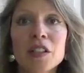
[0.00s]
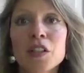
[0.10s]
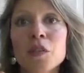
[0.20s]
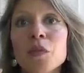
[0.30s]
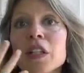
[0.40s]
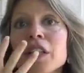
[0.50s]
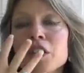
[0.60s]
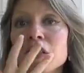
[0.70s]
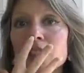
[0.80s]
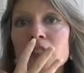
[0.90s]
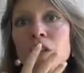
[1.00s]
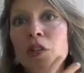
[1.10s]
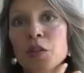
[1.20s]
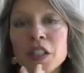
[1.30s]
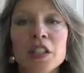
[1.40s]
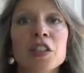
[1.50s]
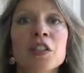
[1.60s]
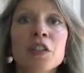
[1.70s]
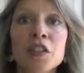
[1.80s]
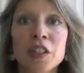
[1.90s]
So you're really just, you know, using a
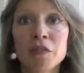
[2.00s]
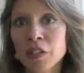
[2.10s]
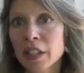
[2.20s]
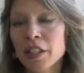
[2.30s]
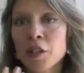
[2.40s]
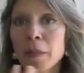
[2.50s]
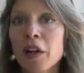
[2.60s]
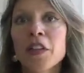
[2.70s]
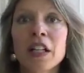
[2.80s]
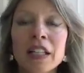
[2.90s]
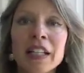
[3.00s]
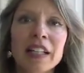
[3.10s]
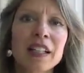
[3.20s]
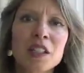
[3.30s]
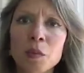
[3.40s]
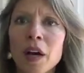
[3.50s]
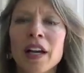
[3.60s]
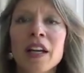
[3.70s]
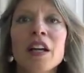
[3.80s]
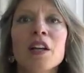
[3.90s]
detergent really in your mouth and cleaning it. That's
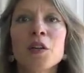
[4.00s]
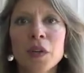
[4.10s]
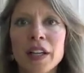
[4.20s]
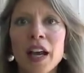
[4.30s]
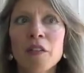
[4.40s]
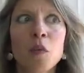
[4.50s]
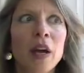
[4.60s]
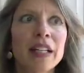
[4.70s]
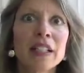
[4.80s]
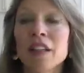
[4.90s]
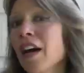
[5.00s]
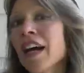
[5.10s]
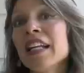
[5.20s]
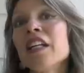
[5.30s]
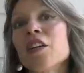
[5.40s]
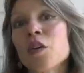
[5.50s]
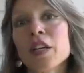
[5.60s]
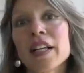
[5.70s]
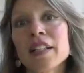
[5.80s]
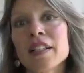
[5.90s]
why you can have a whitened teeth. I didn't
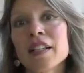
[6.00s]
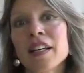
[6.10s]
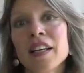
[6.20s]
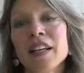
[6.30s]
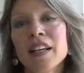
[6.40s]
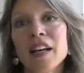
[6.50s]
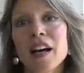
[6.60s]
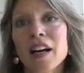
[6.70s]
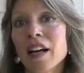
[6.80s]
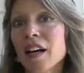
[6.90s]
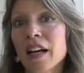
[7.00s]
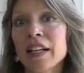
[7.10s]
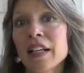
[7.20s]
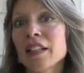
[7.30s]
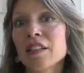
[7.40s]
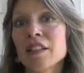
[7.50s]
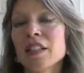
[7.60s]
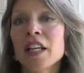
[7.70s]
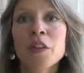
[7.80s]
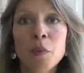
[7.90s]
notice uh, any
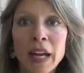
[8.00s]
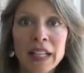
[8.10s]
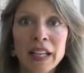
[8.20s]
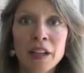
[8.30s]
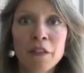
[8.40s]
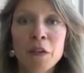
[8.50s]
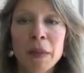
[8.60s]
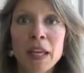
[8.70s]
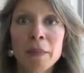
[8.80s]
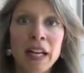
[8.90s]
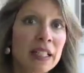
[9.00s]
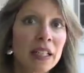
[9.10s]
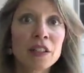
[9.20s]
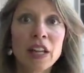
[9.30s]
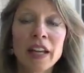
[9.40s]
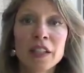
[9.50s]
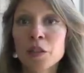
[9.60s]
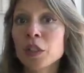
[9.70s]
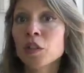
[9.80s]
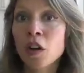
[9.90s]
teeth whitening for me, but I didn't A,
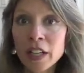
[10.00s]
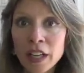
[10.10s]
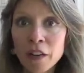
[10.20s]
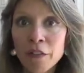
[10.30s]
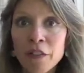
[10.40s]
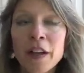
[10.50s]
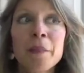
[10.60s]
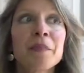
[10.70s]
do it long enough,